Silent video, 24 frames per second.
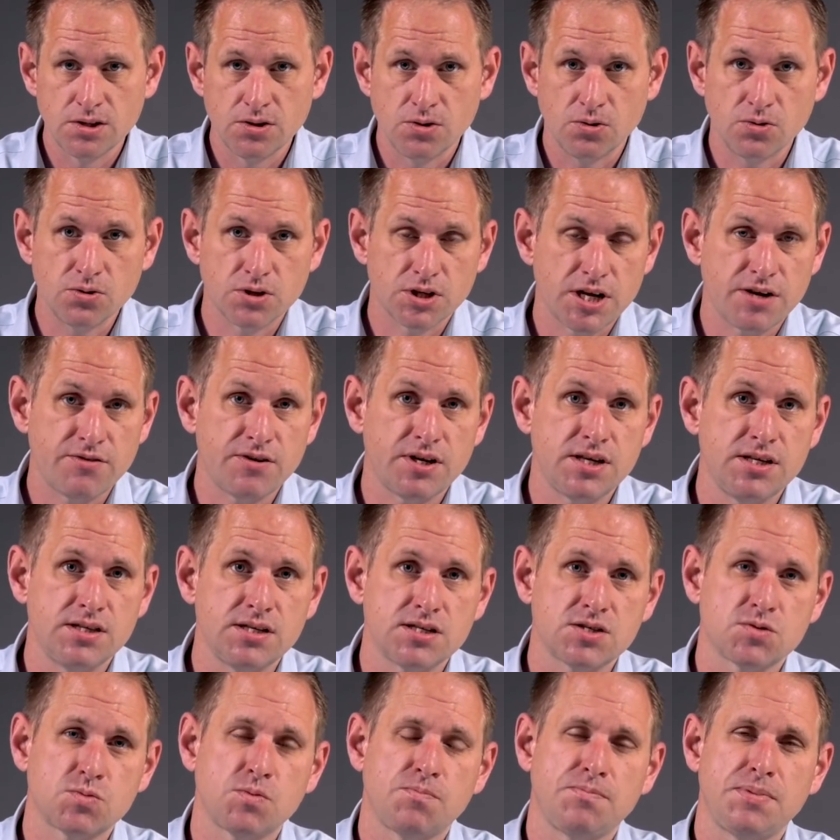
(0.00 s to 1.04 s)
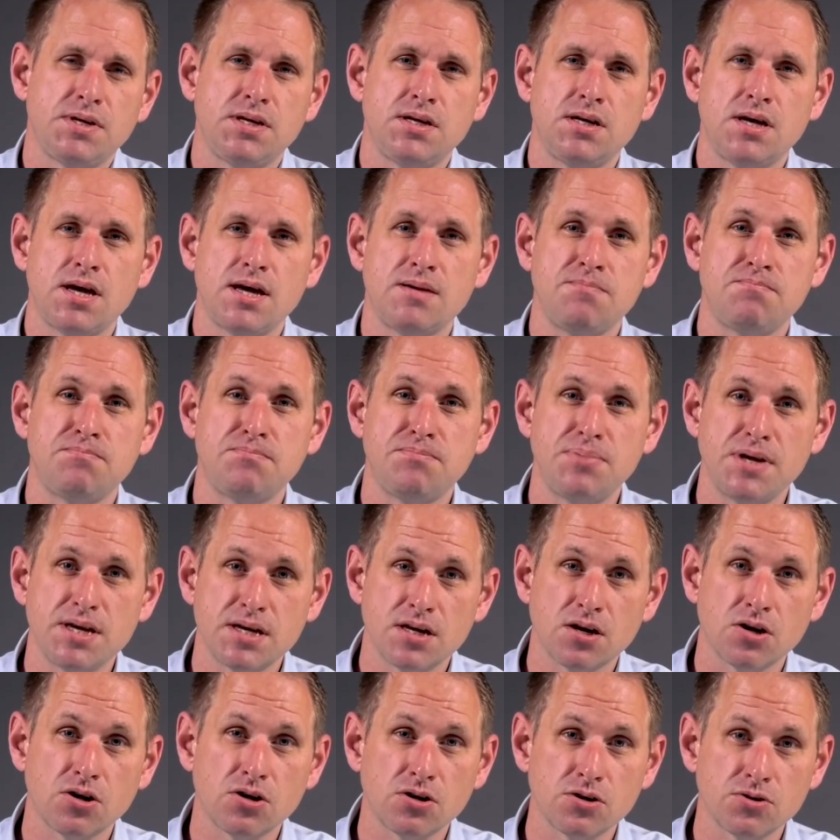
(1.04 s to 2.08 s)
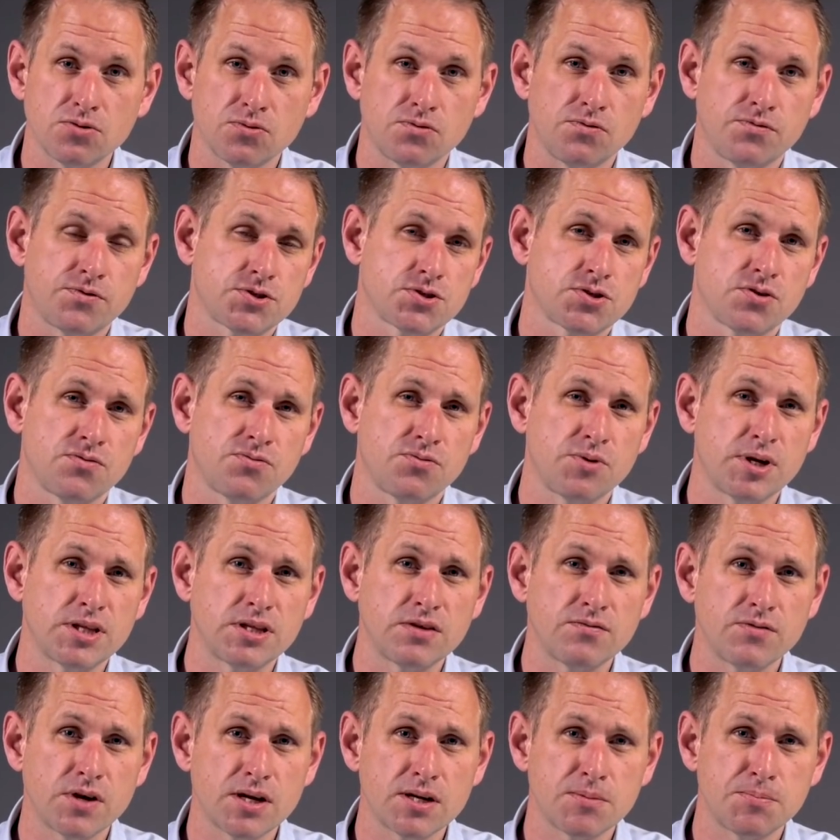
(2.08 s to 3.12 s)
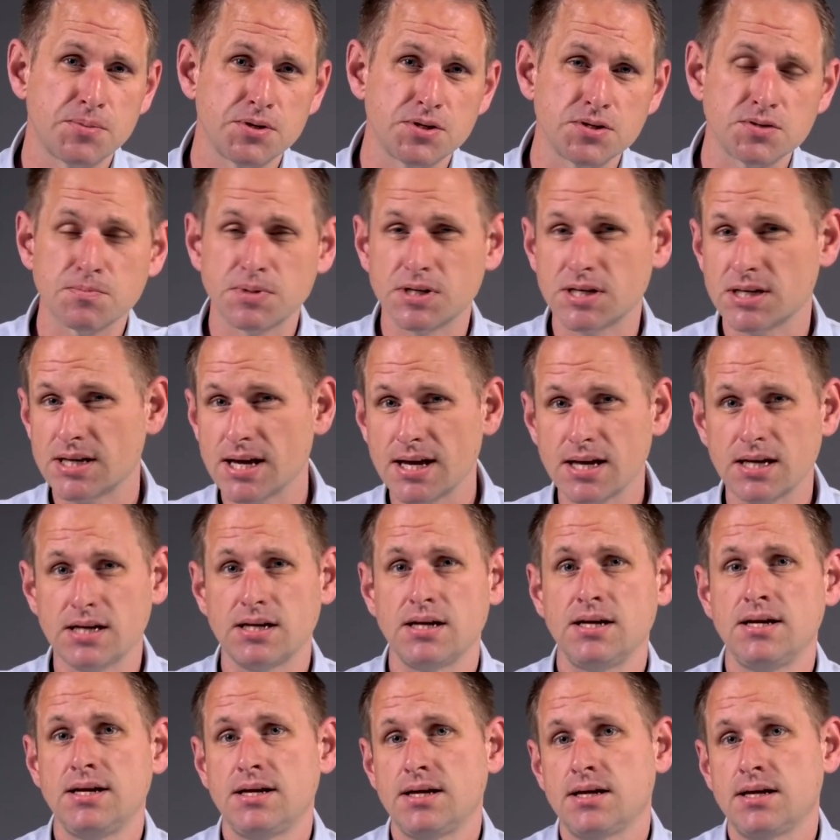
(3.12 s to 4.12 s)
Ordinarily, this would be a big hurdle for software developers, but again,